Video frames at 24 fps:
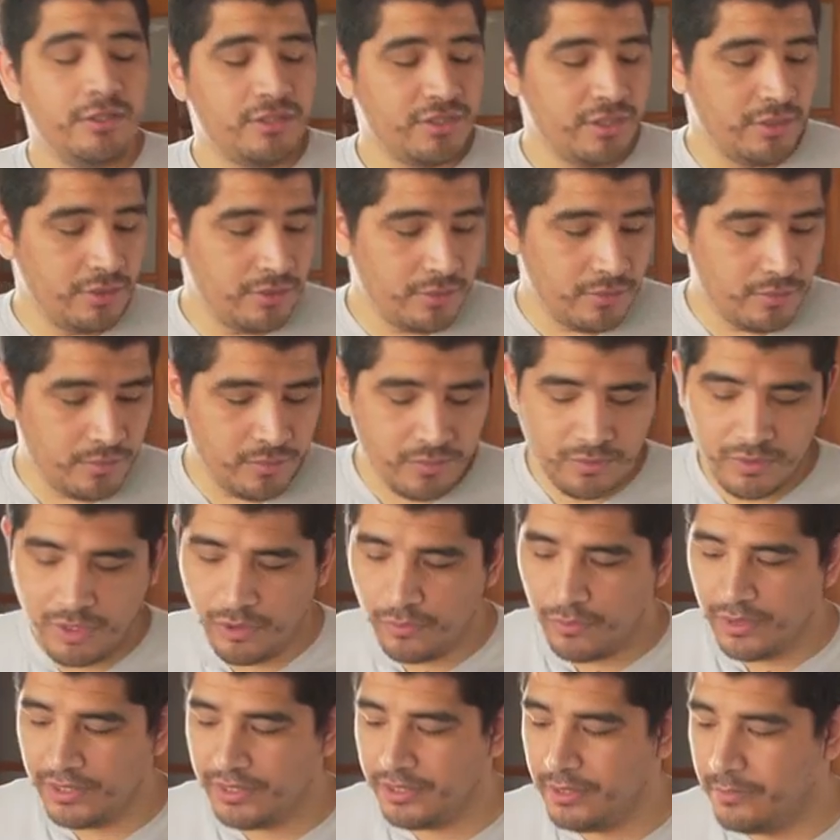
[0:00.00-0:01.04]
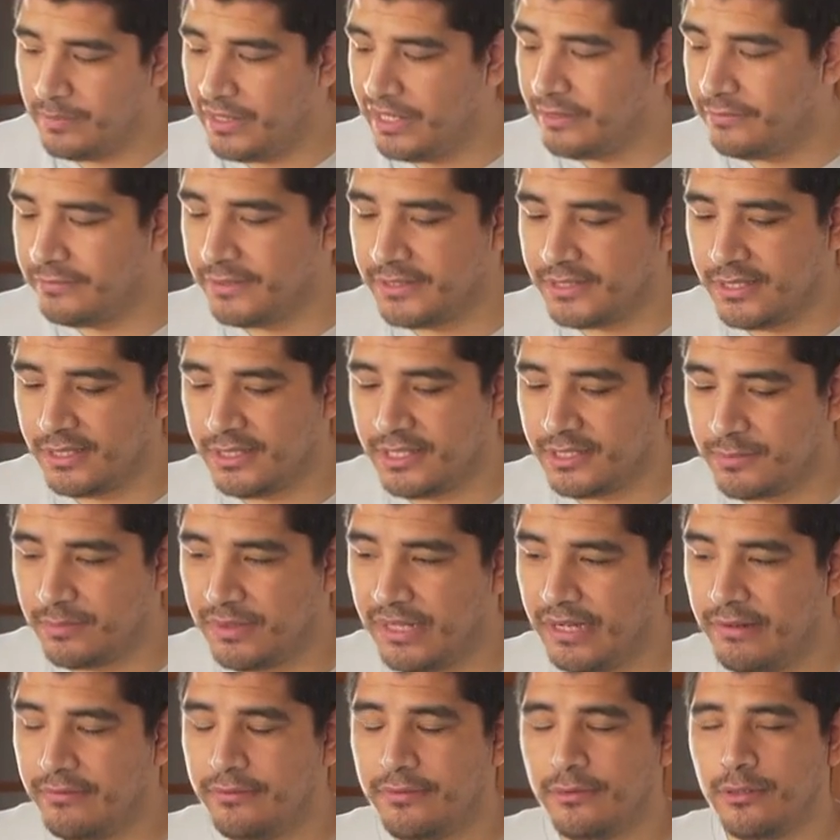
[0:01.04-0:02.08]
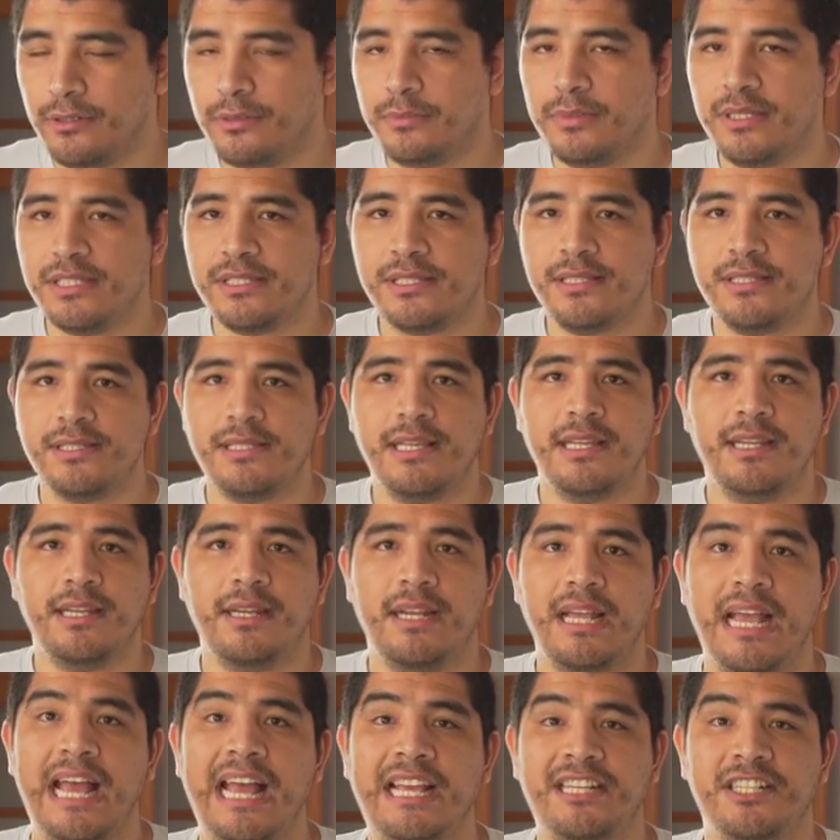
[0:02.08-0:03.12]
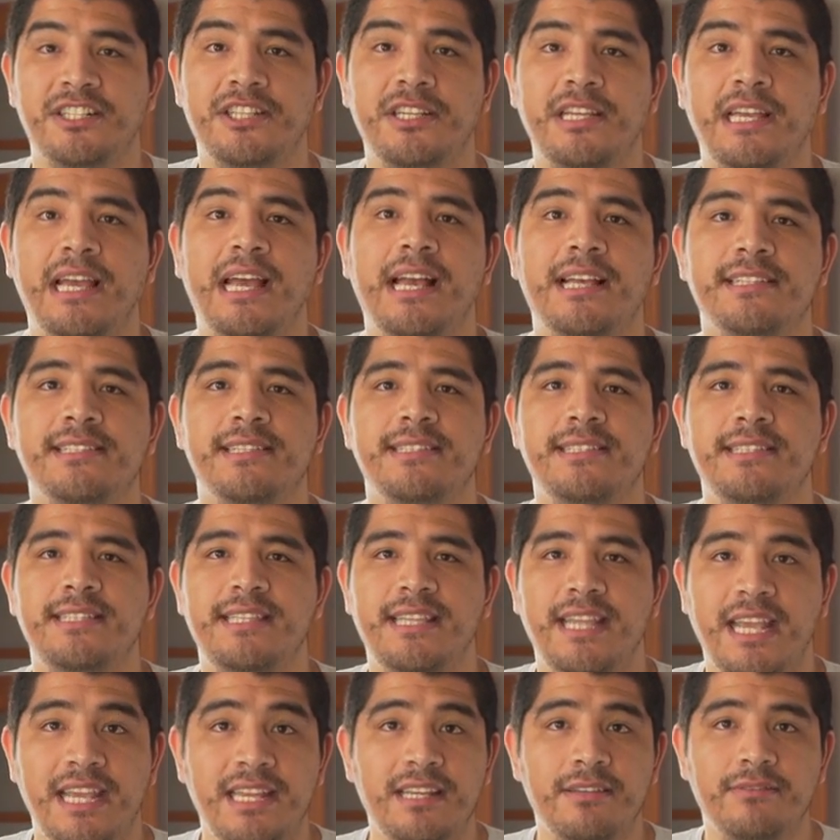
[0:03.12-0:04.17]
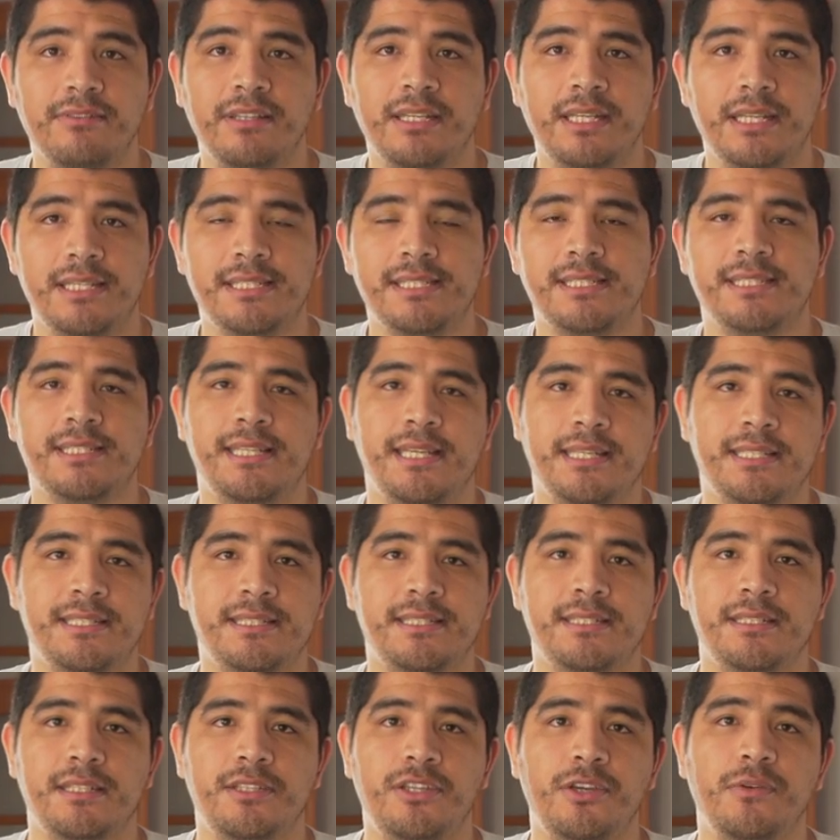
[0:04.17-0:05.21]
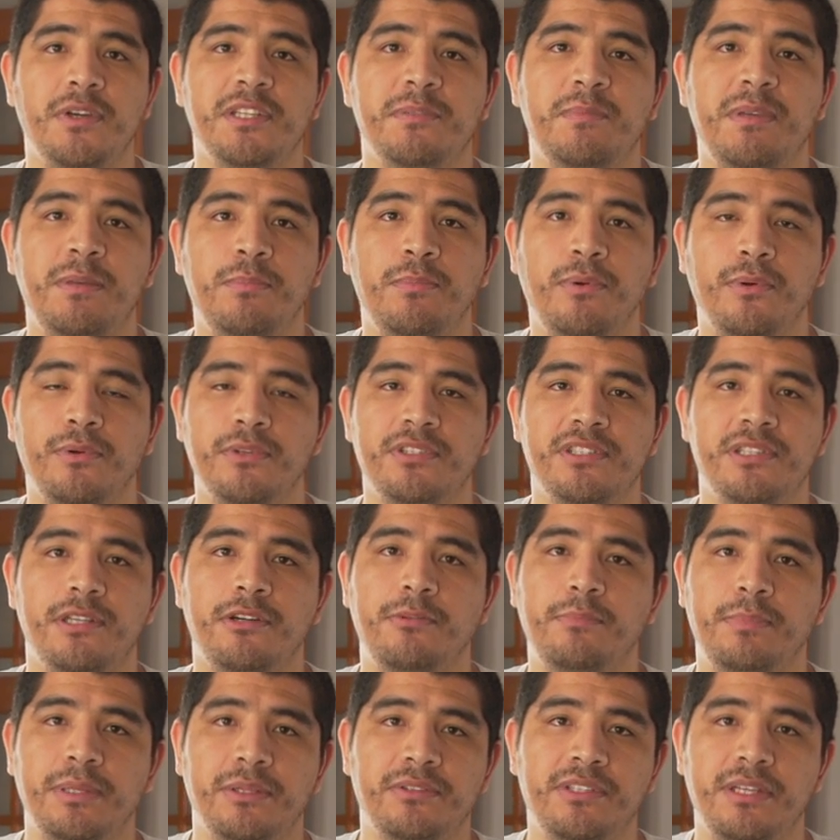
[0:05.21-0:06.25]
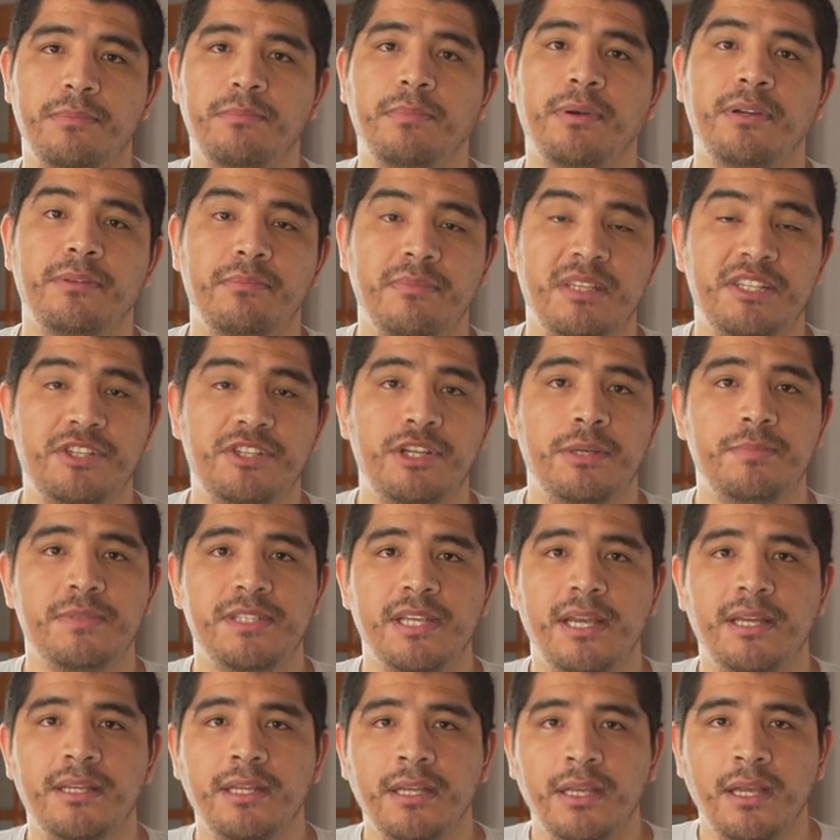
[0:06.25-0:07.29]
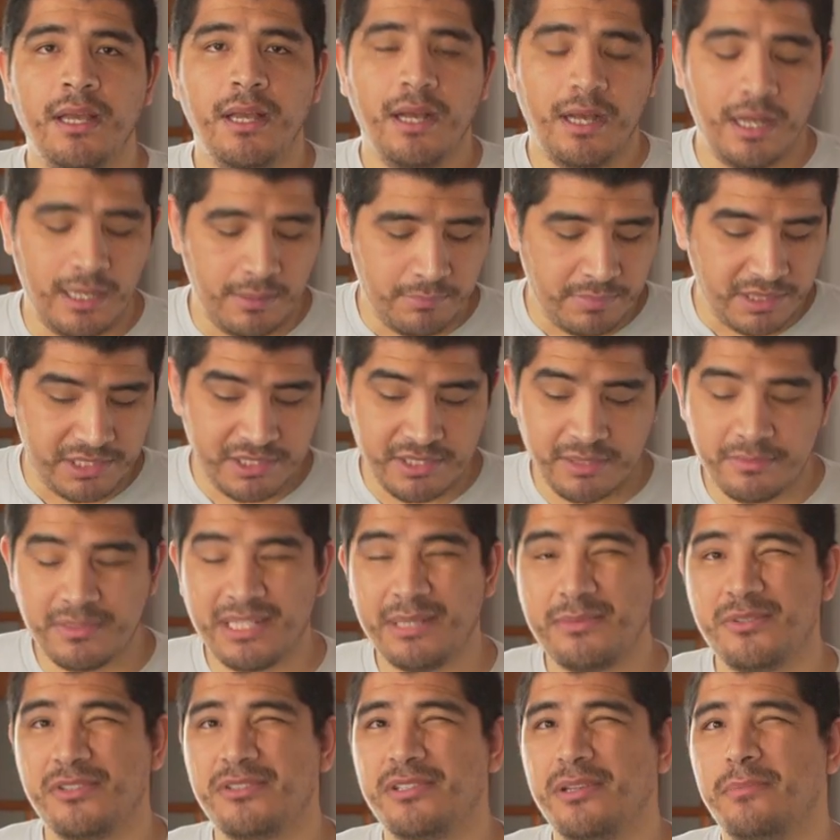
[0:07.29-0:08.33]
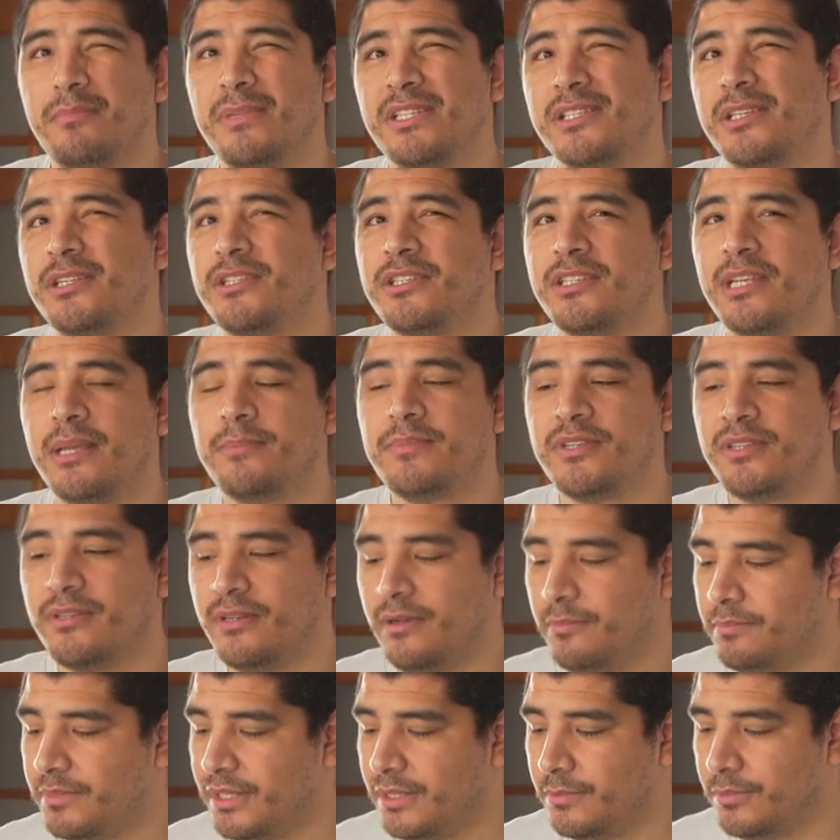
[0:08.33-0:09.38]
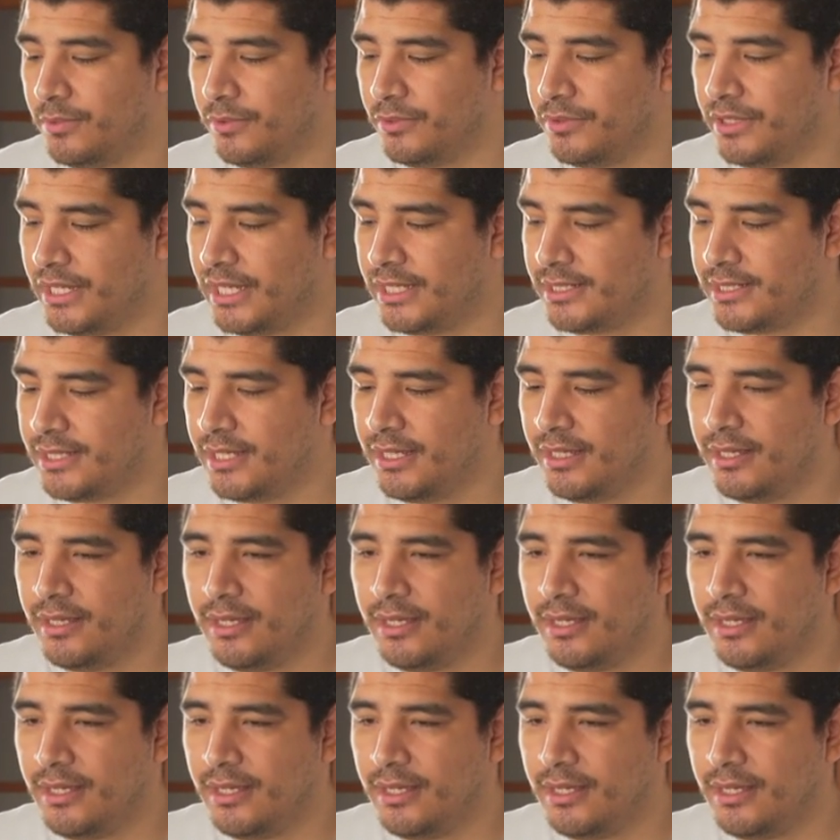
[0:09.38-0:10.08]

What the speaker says: So, you know, one of the benefits of this platform is that it actually has natively 6 USB ports that are built in part in the chipset. But sometimes there's a misconception on people that